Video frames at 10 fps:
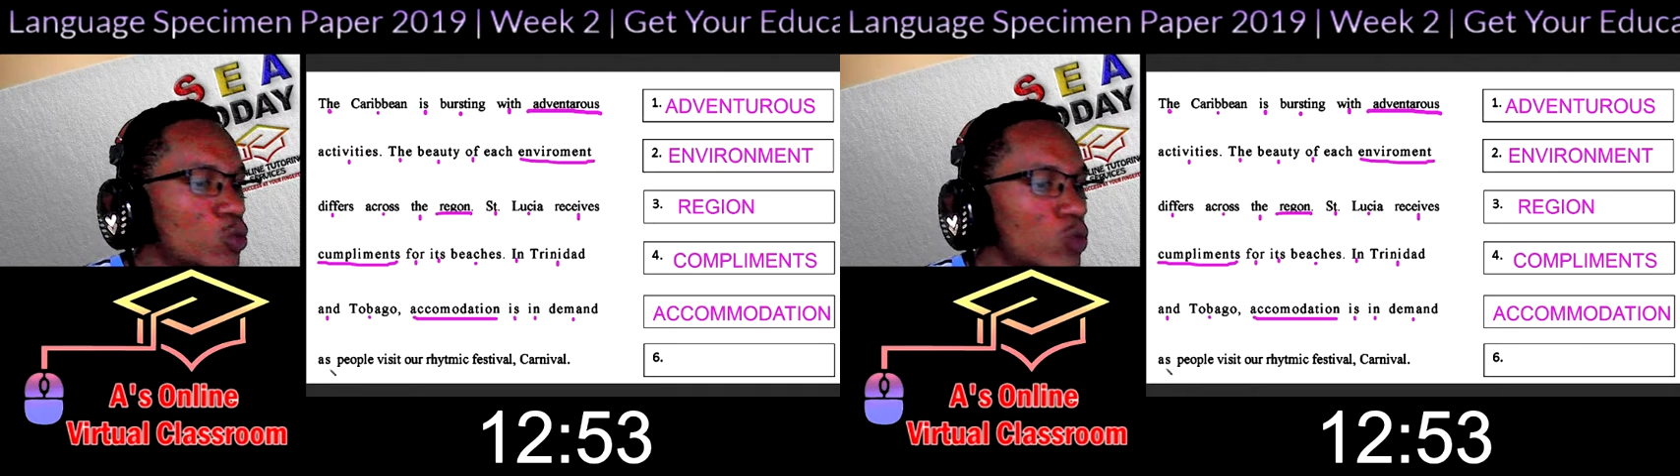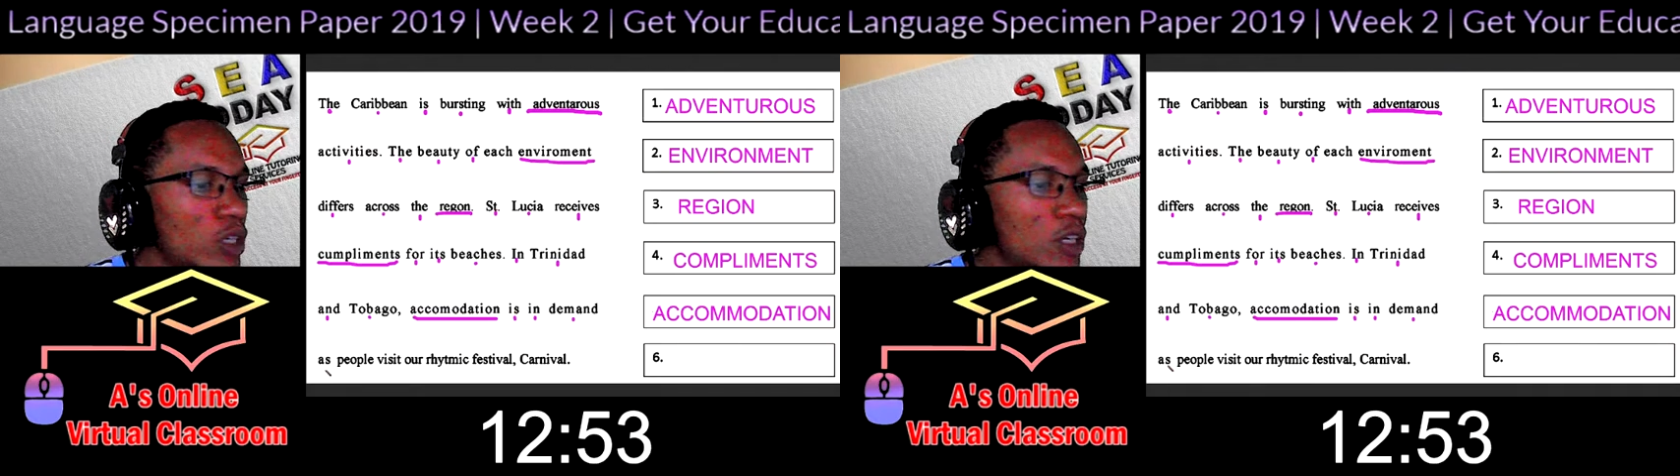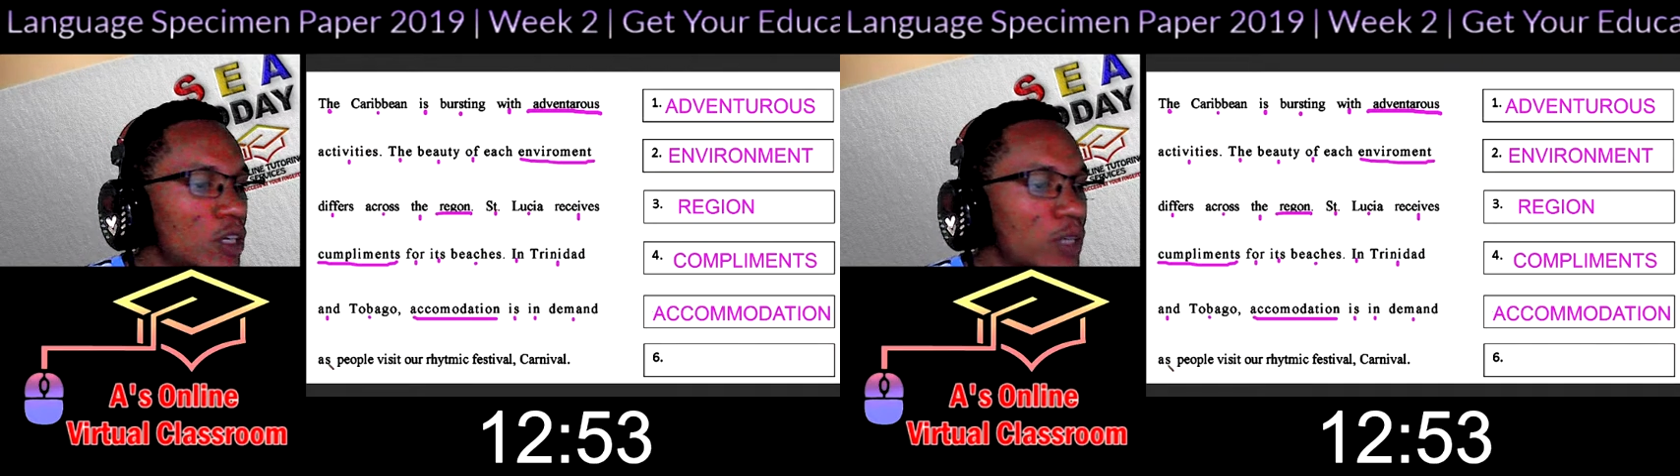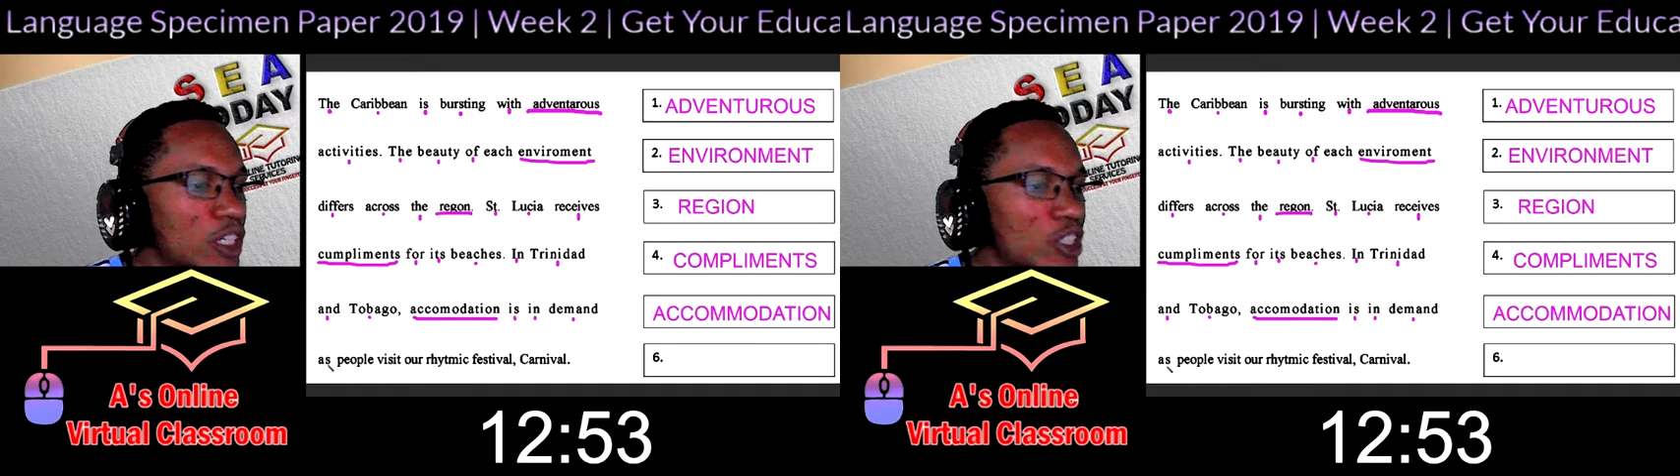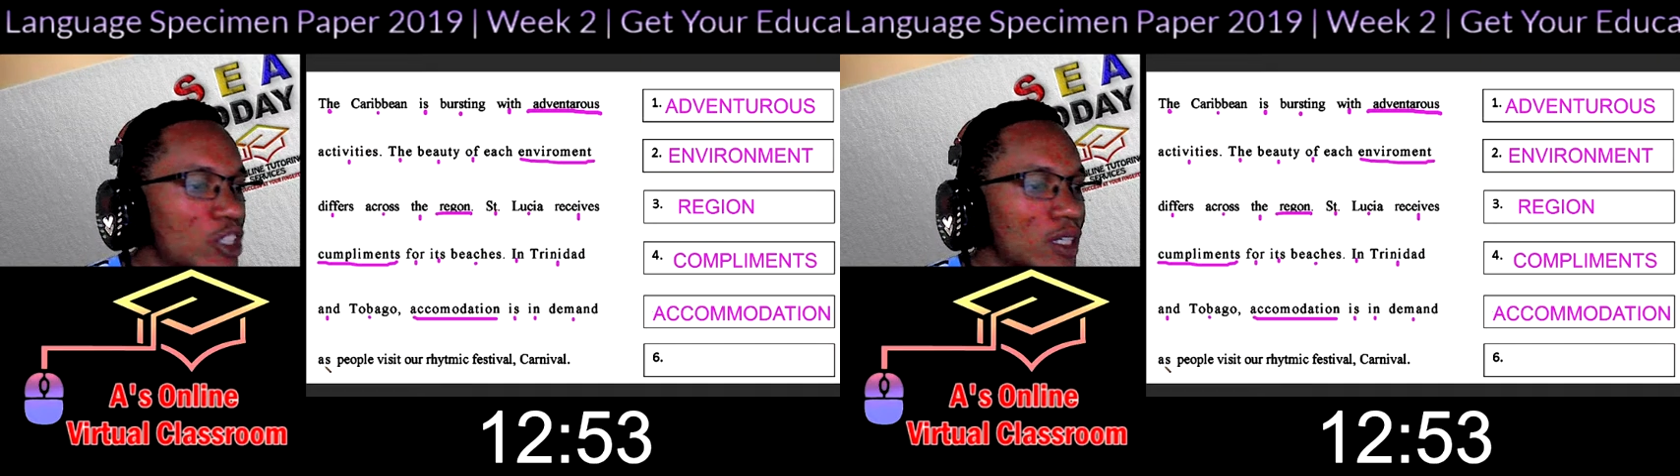
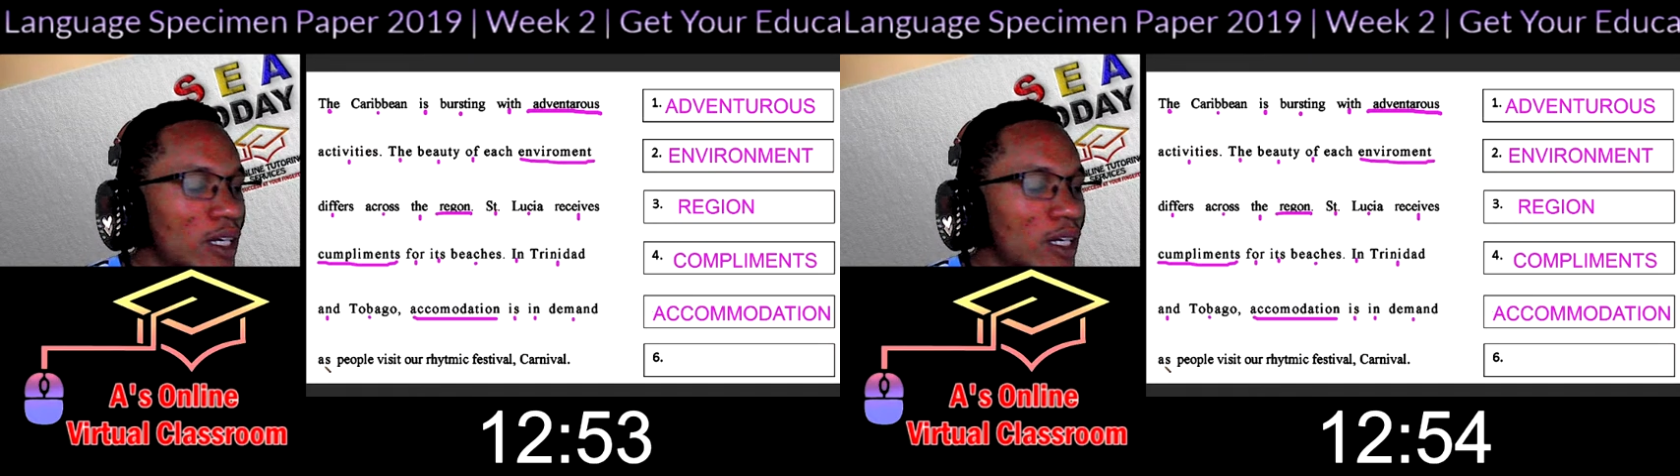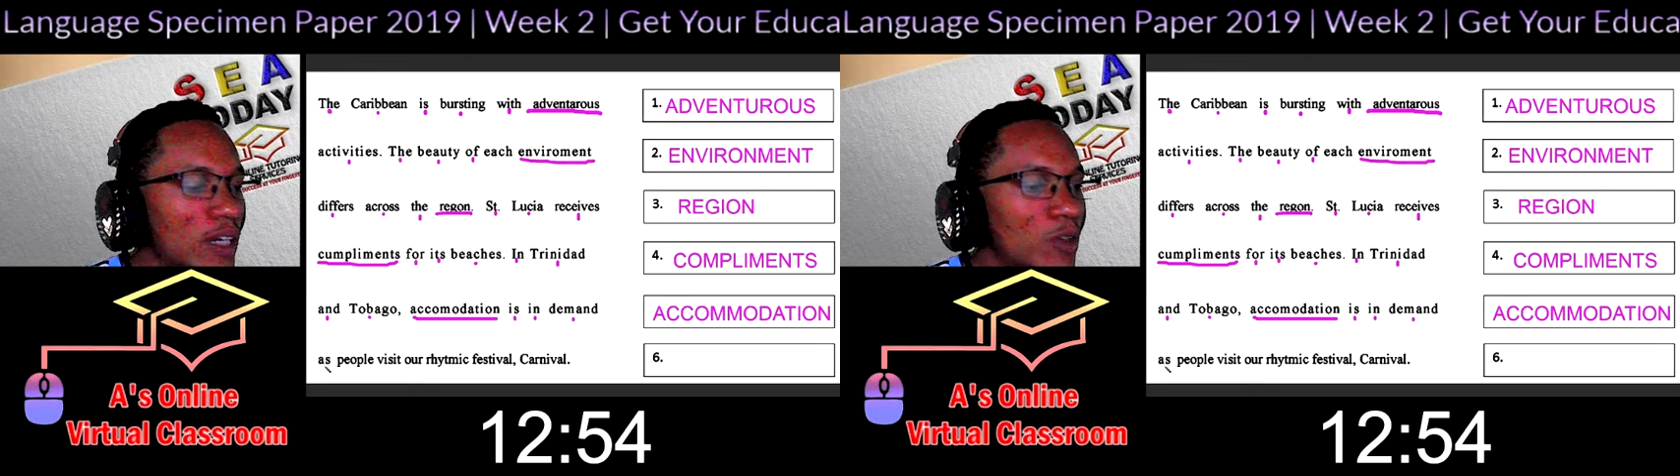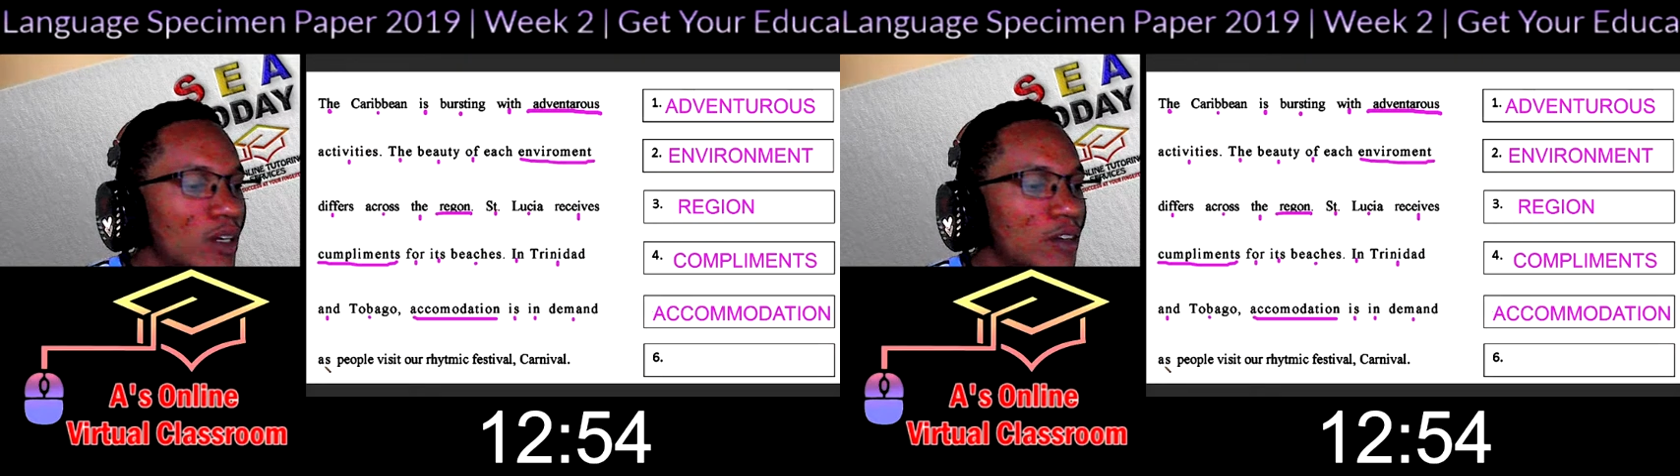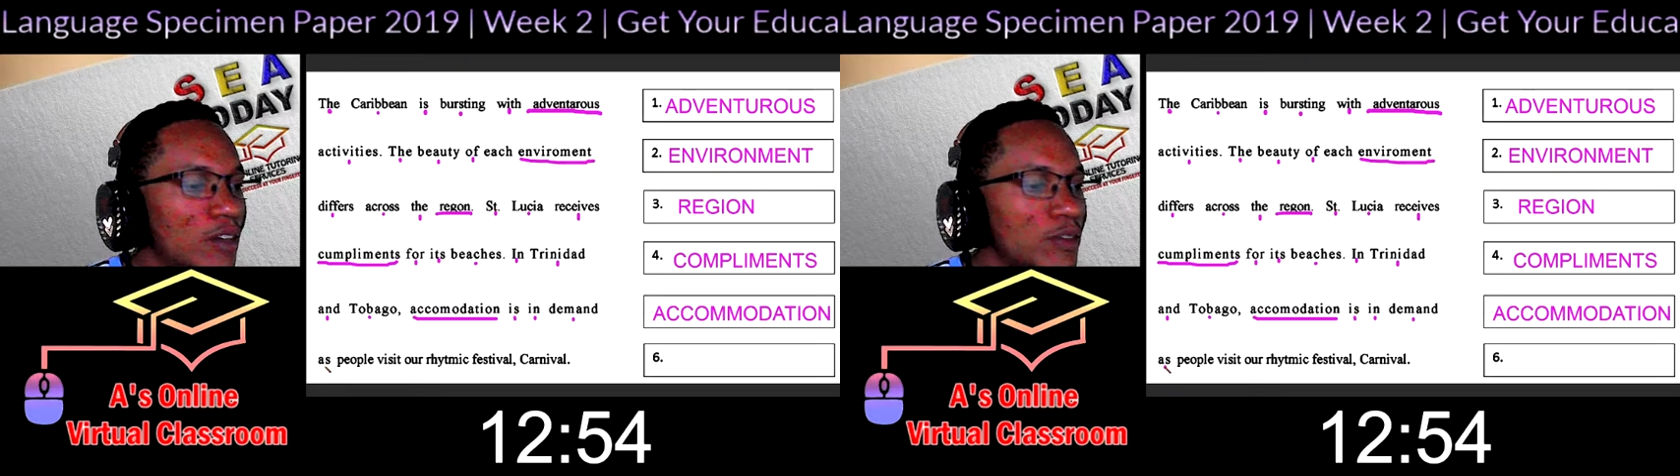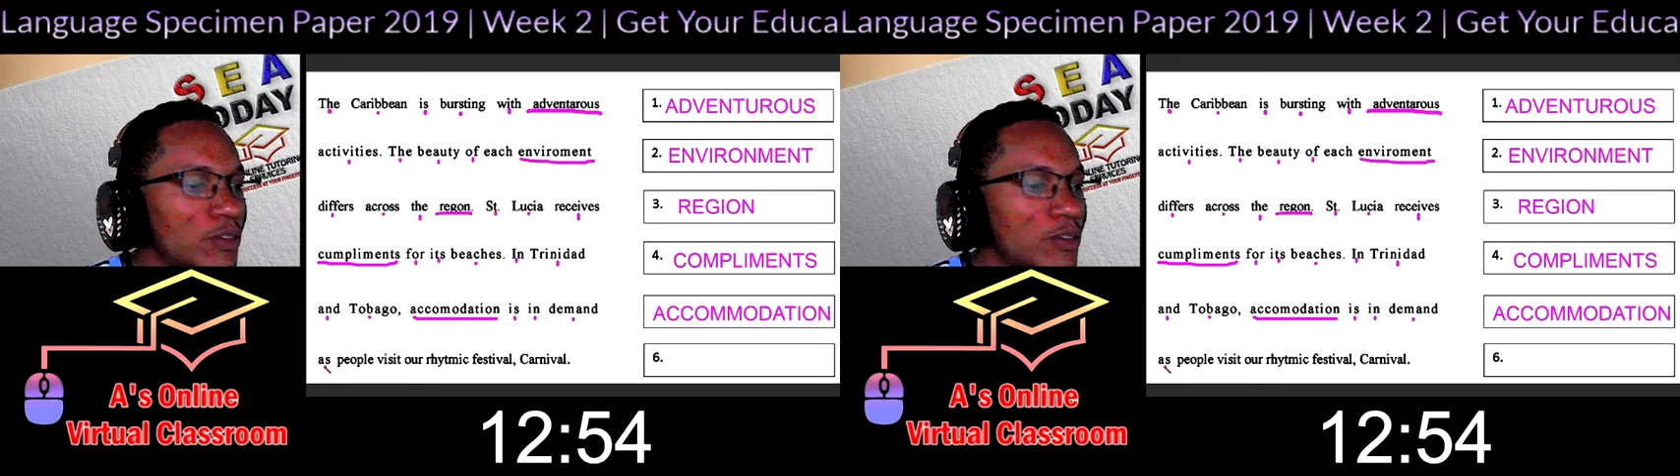elimination again. We have